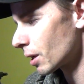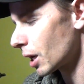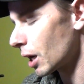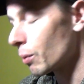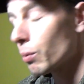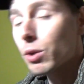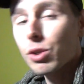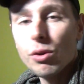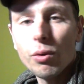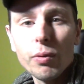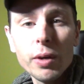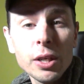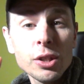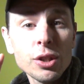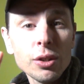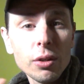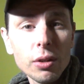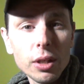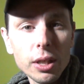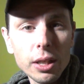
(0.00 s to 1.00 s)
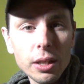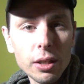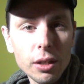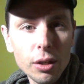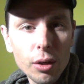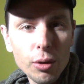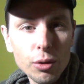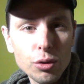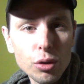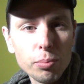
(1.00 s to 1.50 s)
I was originally
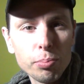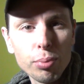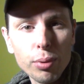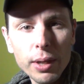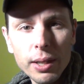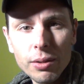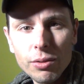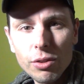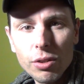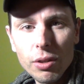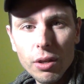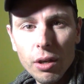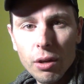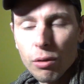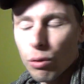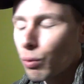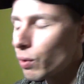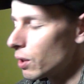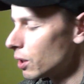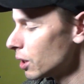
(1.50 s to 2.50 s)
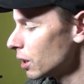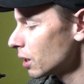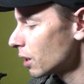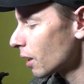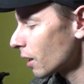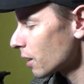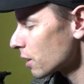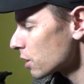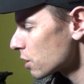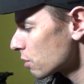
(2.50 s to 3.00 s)
going to print a 3D
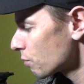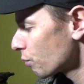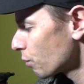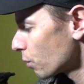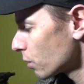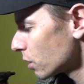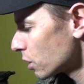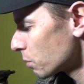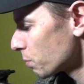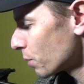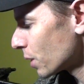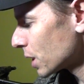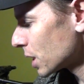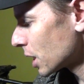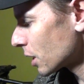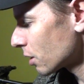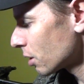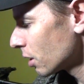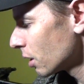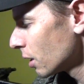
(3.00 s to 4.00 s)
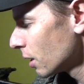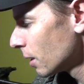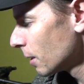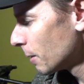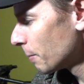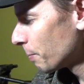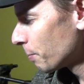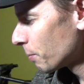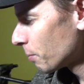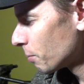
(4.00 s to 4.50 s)
case for this project
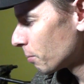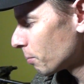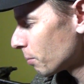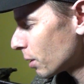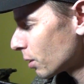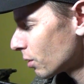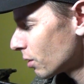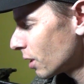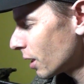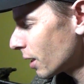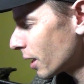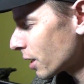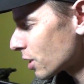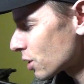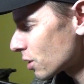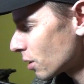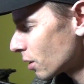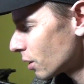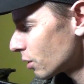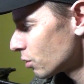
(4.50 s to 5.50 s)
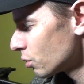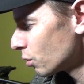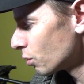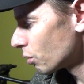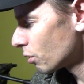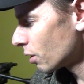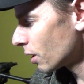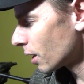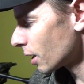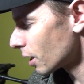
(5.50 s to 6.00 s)
but then I started to
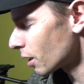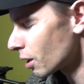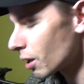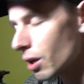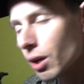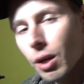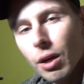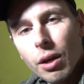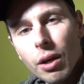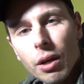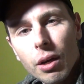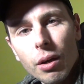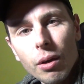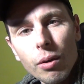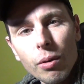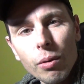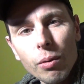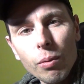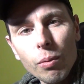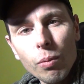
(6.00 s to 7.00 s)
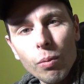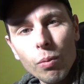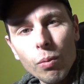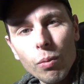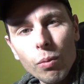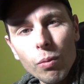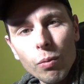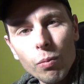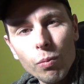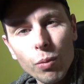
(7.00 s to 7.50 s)
think,
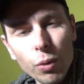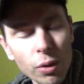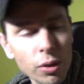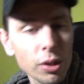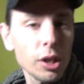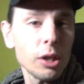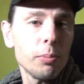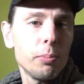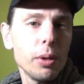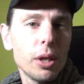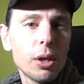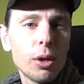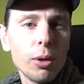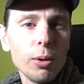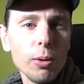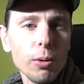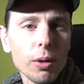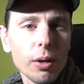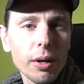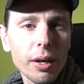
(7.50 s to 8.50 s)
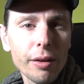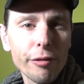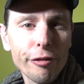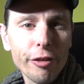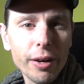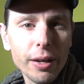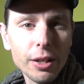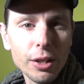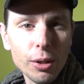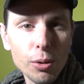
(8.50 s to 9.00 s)
wouldn't it be cooler if
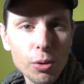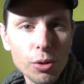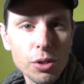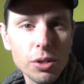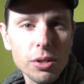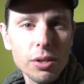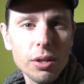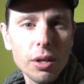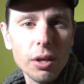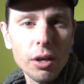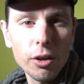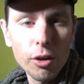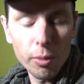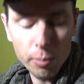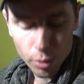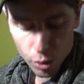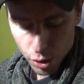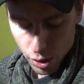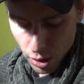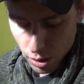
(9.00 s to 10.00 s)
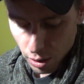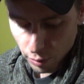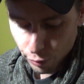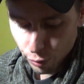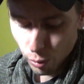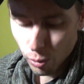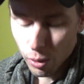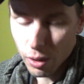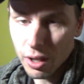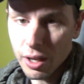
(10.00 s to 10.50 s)
I used a Commodore
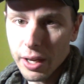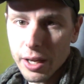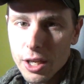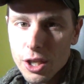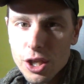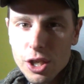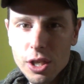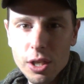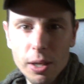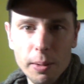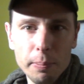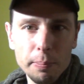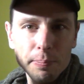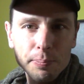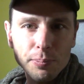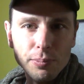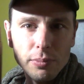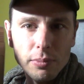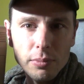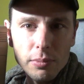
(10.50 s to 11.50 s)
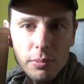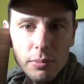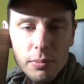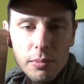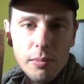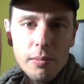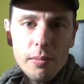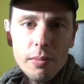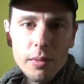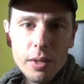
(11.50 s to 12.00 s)
64 case
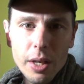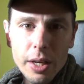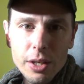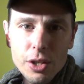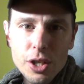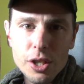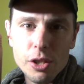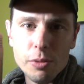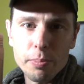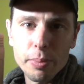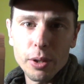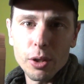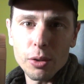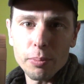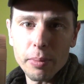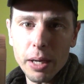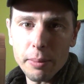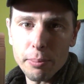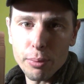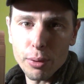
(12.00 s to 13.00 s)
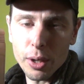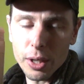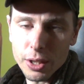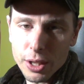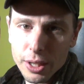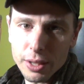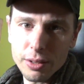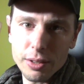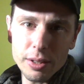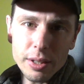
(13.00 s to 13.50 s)
and just built my
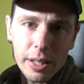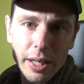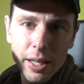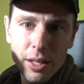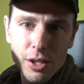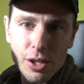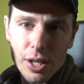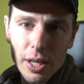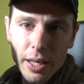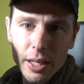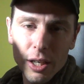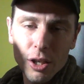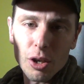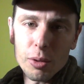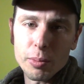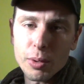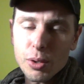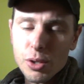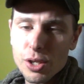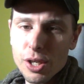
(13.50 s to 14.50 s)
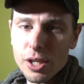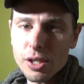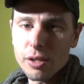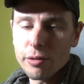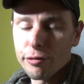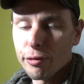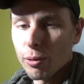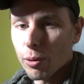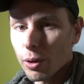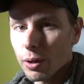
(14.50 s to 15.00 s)
project inside a Commodore
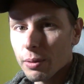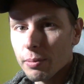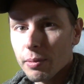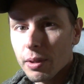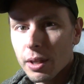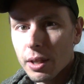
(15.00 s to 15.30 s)
64,